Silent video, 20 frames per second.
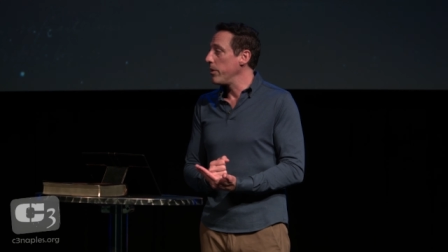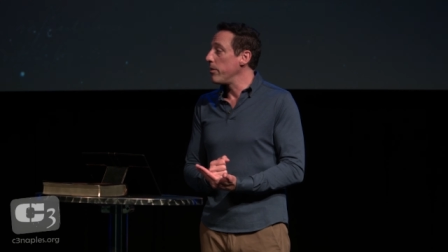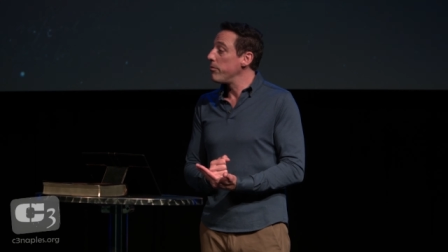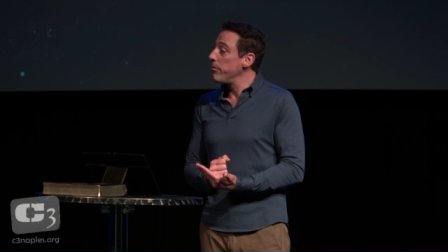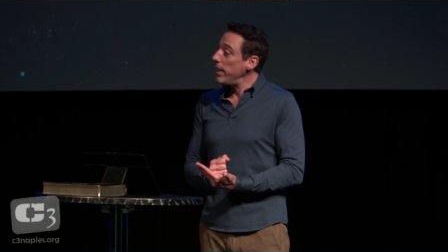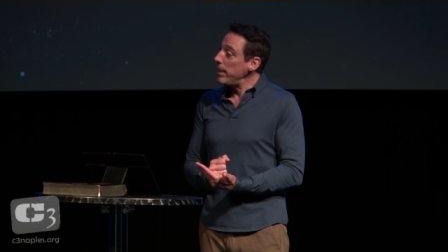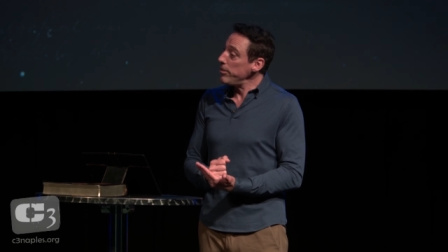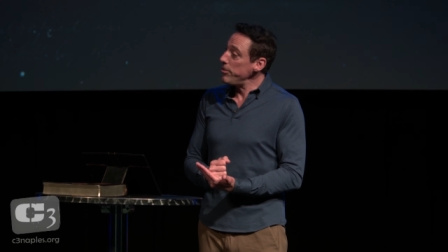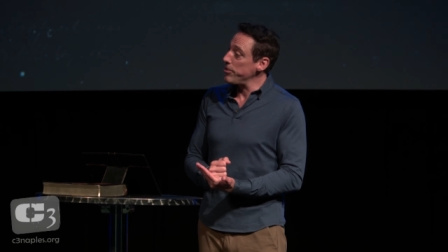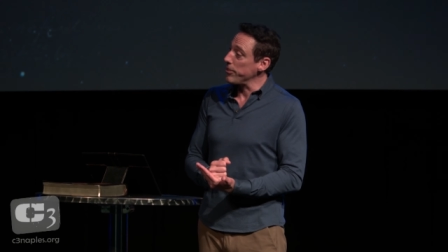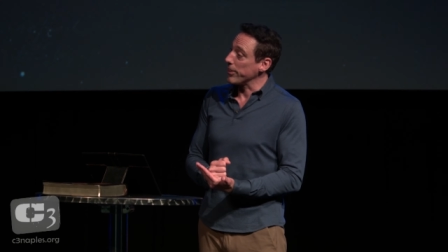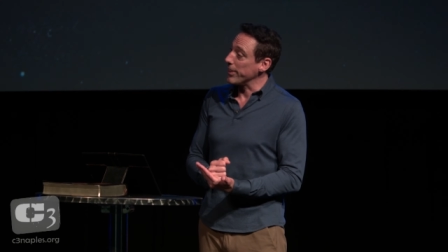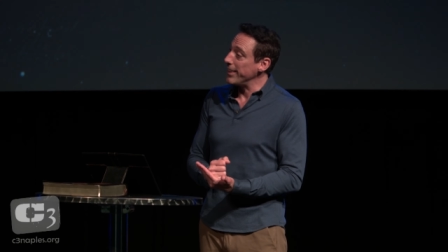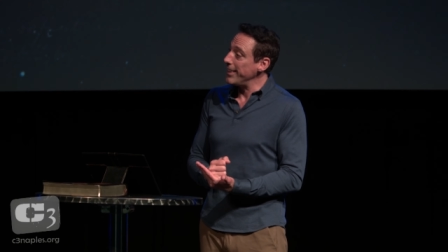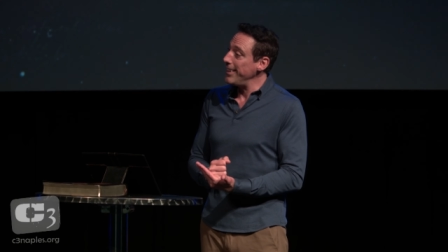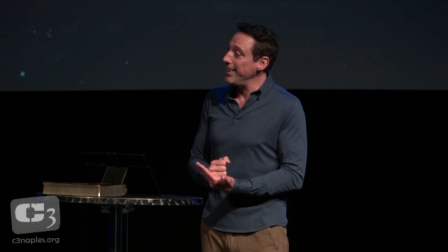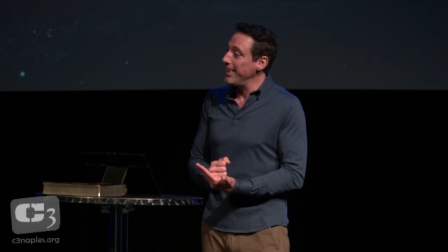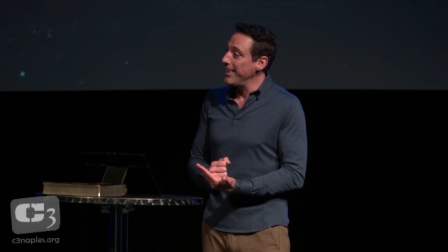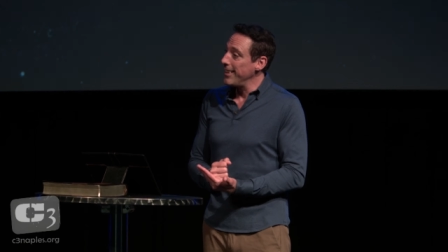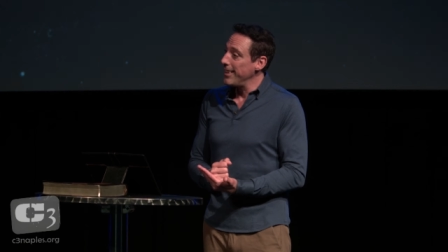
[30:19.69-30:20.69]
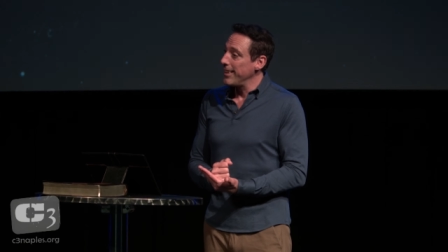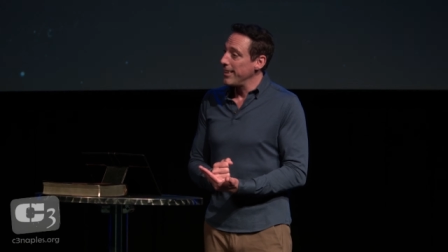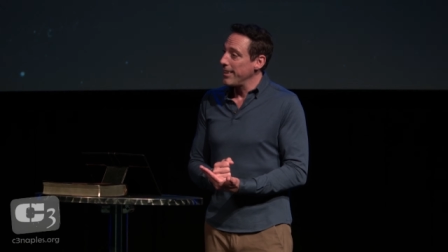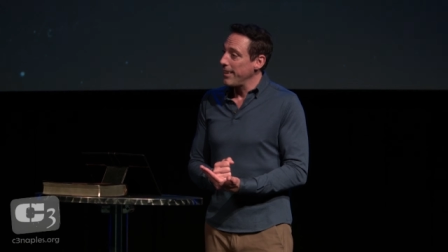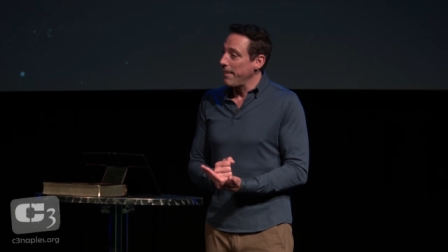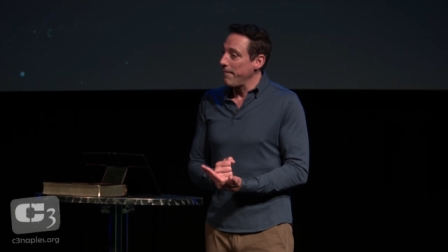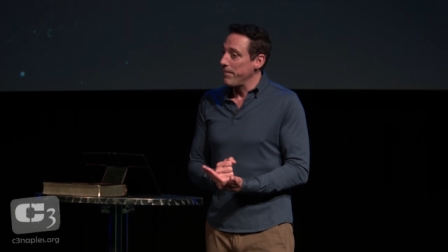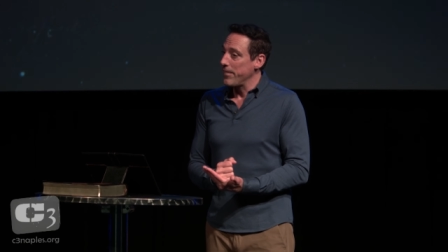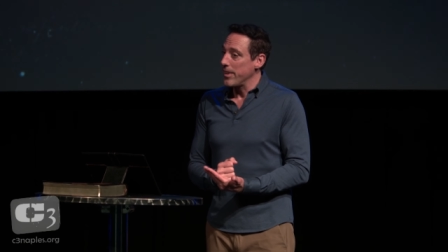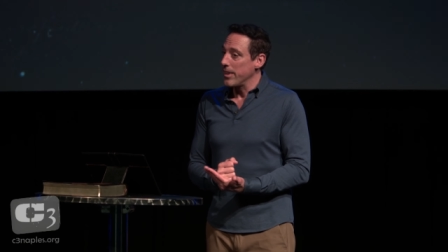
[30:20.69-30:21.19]
eventually,
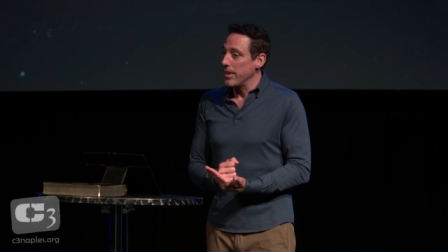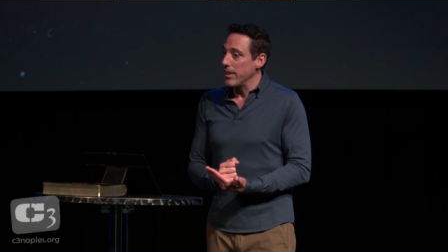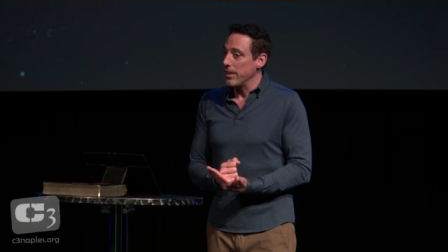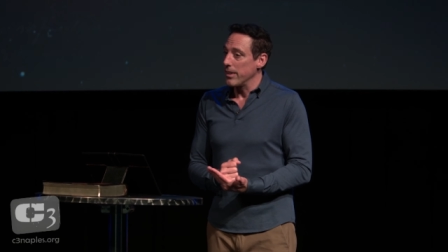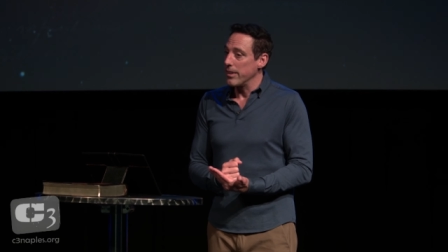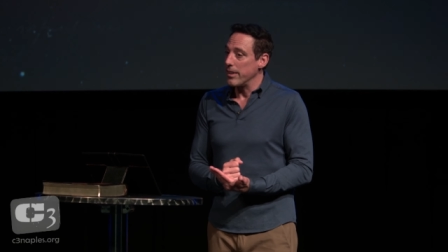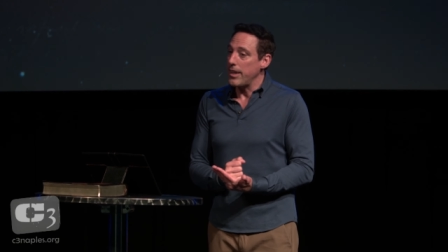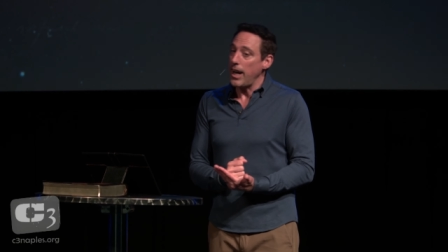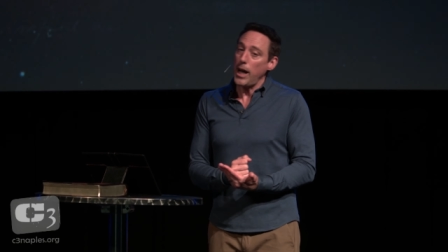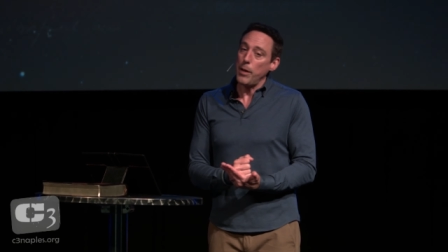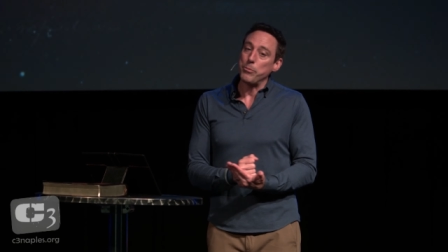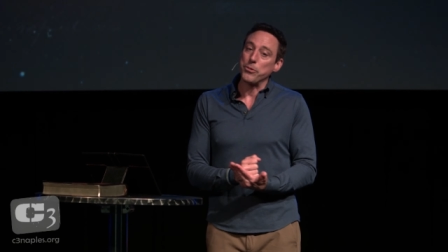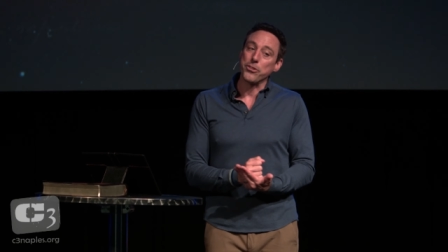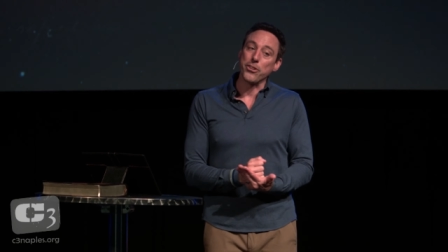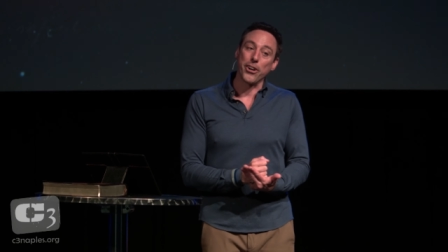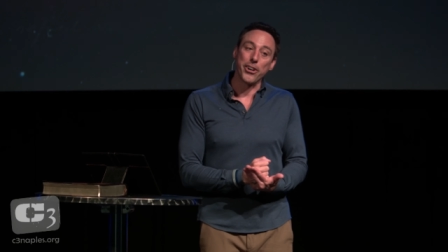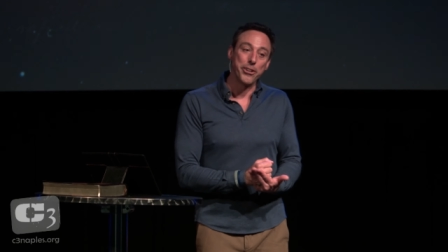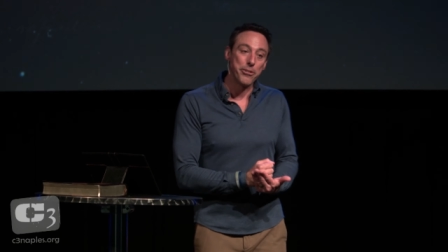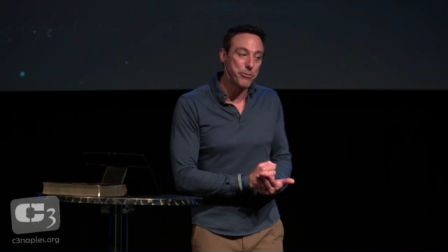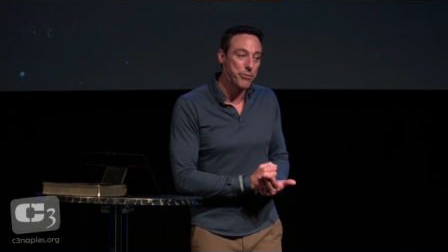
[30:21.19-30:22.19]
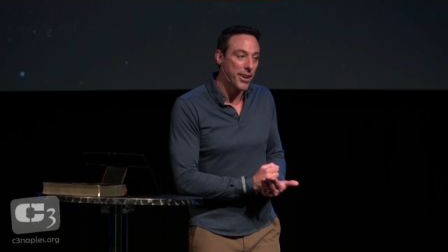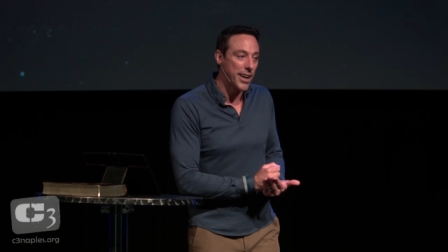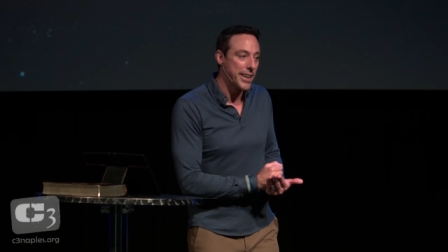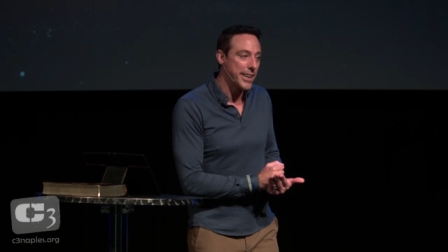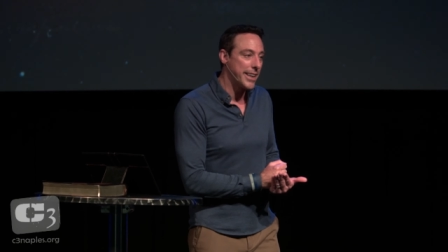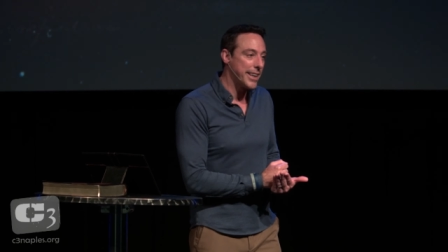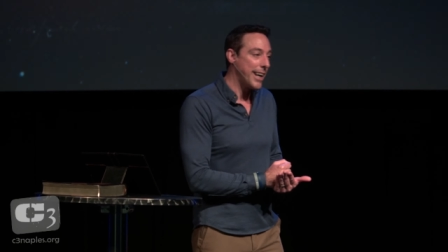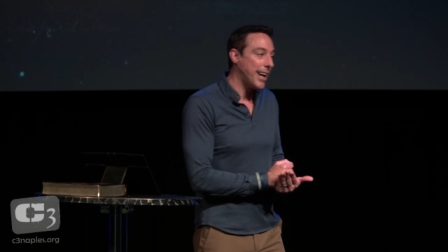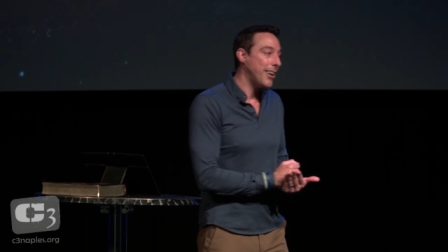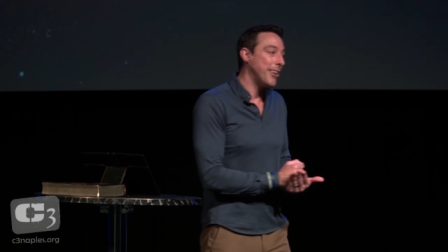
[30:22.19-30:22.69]
the cops started
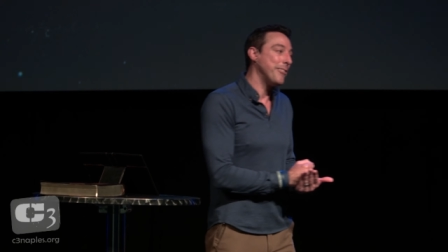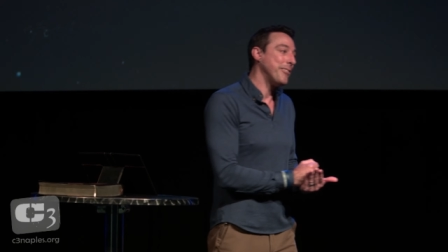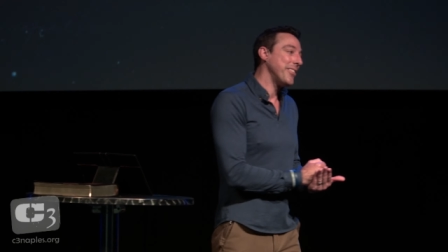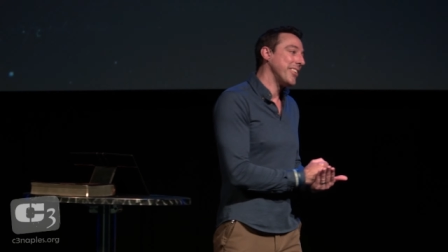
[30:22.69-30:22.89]
finding out.